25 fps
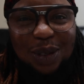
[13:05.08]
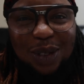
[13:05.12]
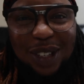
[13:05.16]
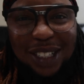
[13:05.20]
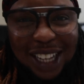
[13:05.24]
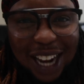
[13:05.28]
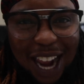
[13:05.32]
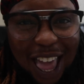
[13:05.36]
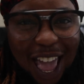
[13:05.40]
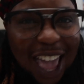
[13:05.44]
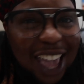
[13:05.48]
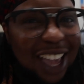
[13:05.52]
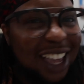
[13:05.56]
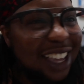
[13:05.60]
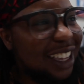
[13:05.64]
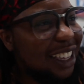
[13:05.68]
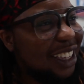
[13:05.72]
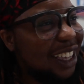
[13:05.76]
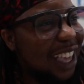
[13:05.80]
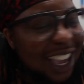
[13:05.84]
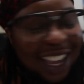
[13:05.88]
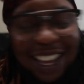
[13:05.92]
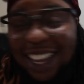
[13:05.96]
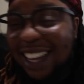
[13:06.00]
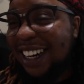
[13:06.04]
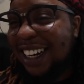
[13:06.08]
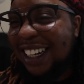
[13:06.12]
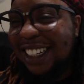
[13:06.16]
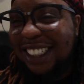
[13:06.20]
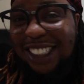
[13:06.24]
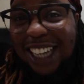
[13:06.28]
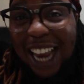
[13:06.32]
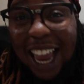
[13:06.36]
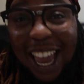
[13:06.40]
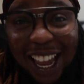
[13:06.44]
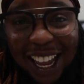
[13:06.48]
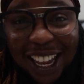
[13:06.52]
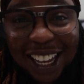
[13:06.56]
was like kicking the
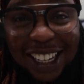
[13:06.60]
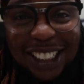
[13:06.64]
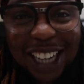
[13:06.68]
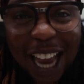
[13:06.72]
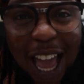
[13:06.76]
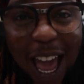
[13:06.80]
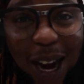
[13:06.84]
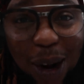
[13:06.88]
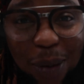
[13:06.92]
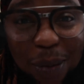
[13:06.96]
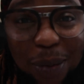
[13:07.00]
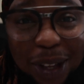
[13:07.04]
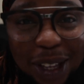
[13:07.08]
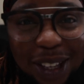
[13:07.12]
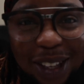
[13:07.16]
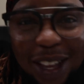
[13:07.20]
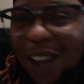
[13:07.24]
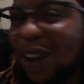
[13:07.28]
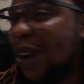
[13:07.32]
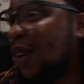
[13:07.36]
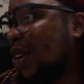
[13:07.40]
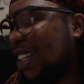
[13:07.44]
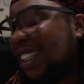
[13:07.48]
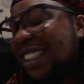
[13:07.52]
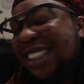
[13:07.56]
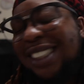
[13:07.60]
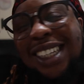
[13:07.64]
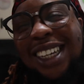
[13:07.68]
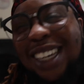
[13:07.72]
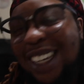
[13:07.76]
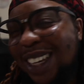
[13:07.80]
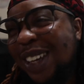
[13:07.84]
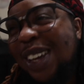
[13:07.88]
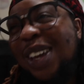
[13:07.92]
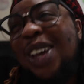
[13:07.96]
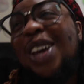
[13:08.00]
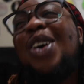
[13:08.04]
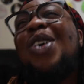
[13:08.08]
change out of me, yo. The
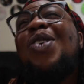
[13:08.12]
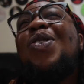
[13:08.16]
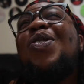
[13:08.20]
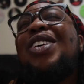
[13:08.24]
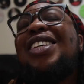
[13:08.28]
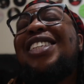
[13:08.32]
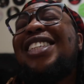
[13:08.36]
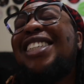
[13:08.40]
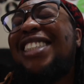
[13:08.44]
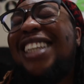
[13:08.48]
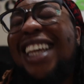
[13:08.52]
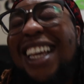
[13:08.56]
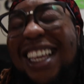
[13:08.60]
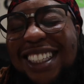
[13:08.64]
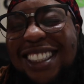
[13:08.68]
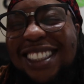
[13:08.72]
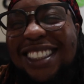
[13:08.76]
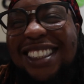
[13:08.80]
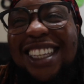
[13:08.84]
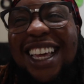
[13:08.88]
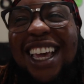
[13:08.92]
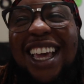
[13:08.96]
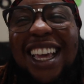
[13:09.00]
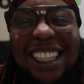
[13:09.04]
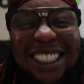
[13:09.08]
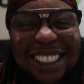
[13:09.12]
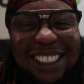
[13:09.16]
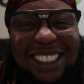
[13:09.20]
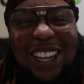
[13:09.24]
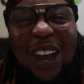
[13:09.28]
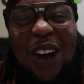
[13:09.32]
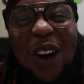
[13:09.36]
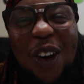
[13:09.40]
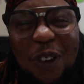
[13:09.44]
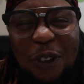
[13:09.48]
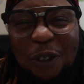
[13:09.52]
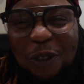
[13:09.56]
shit was just so